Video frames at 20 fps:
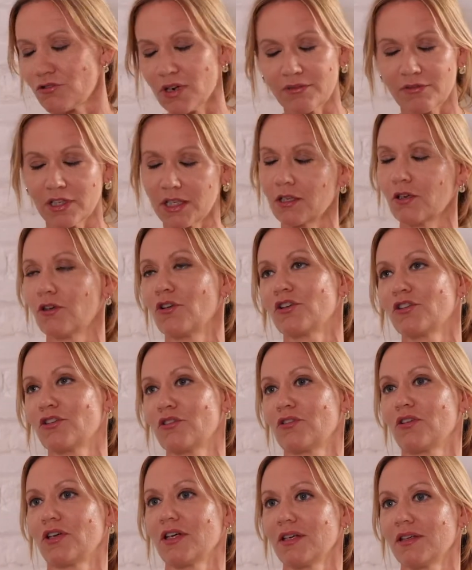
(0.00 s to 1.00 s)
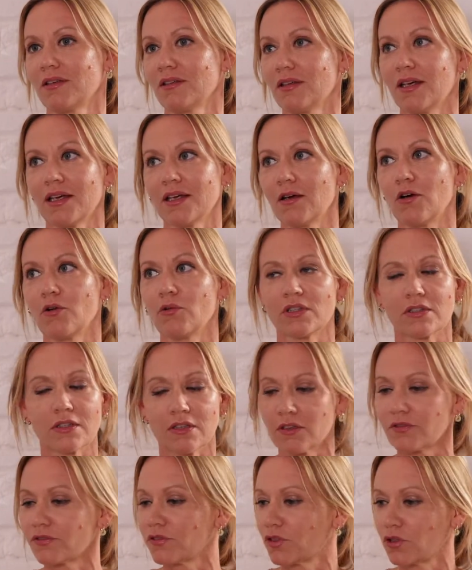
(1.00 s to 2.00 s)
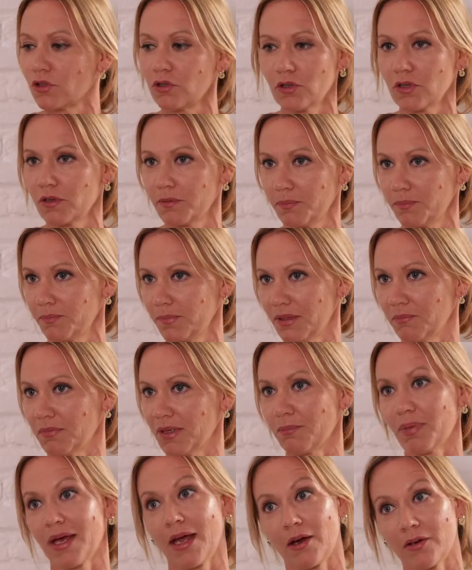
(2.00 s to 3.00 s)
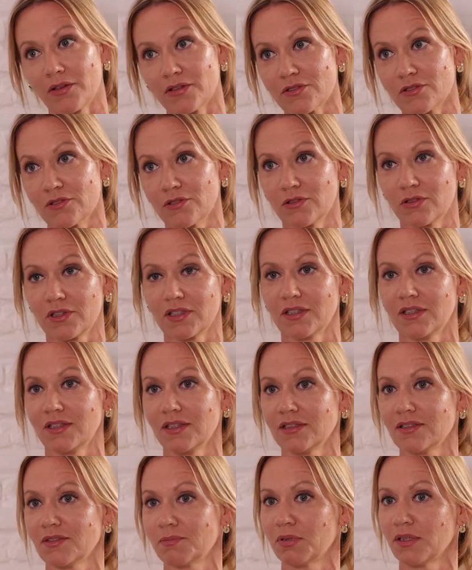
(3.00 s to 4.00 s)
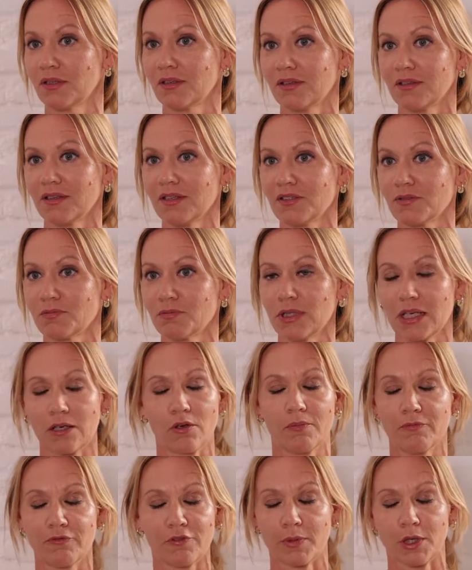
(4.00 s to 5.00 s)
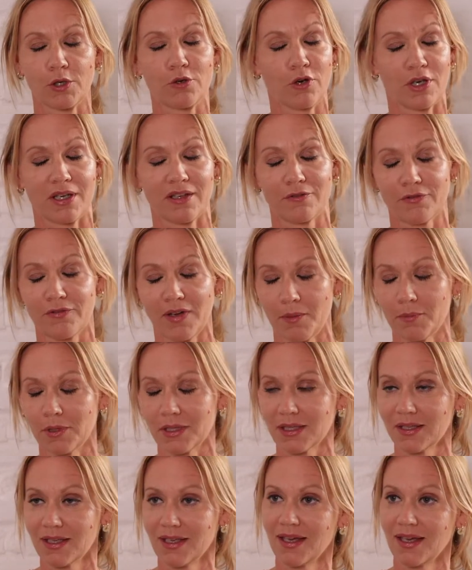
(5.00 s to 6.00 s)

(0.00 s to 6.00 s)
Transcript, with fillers: traveling a lot, so I, I always love to cook, and my parents cook, and it's been. It's, I come from a cooking family,